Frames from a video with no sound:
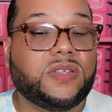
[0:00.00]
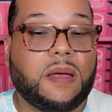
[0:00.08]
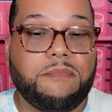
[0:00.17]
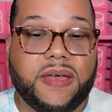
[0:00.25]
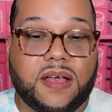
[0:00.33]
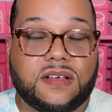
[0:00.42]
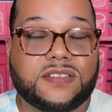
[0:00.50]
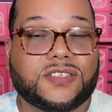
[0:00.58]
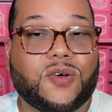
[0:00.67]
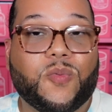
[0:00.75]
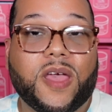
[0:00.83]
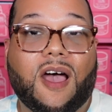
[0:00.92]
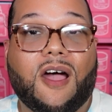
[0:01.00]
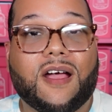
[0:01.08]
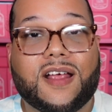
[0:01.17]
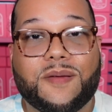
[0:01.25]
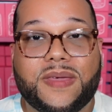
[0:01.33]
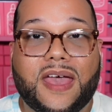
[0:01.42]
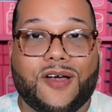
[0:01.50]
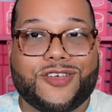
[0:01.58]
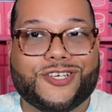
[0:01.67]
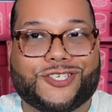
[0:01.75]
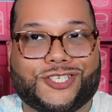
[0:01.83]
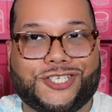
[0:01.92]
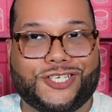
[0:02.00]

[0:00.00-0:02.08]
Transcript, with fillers: dumbbells, so we are gonna be out here.